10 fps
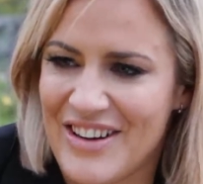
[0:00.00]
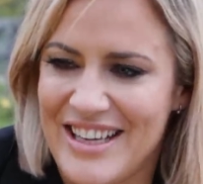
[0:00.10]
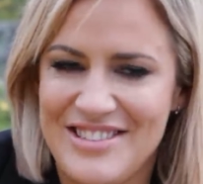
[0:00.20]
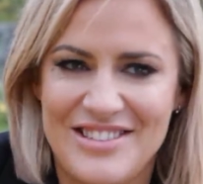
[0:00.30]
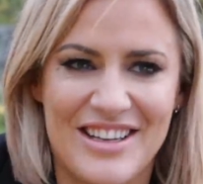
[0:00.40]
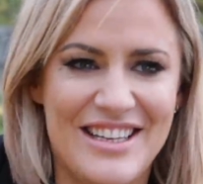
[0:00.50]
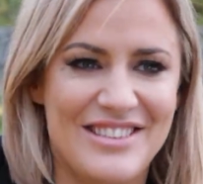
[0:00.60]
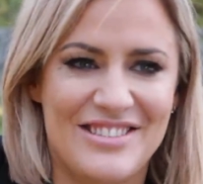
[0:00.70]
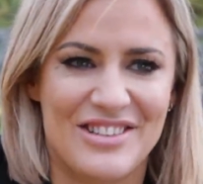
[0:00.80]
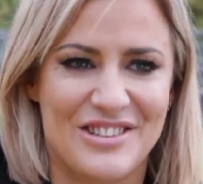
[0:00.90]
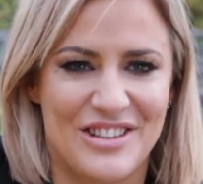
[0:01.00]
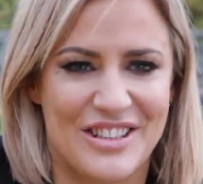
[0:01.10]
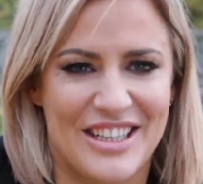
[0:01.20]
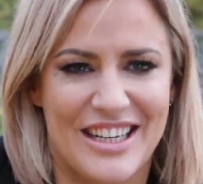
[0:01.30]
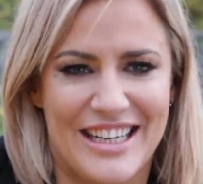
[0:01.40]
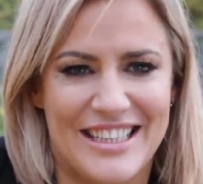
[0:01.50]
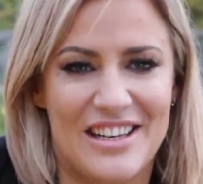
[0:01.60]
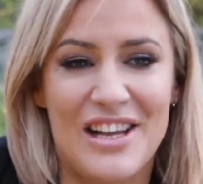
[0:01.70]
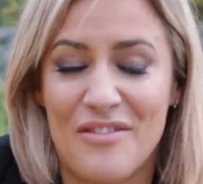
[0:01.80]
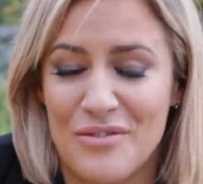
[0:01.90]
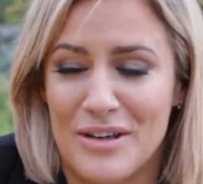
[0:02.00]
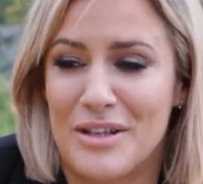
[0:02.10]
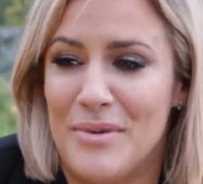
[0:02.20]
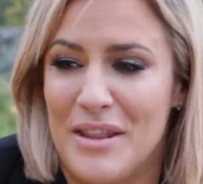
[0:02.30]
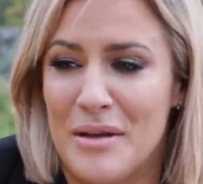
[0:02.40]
Ollie, he's such a good guy. I love working with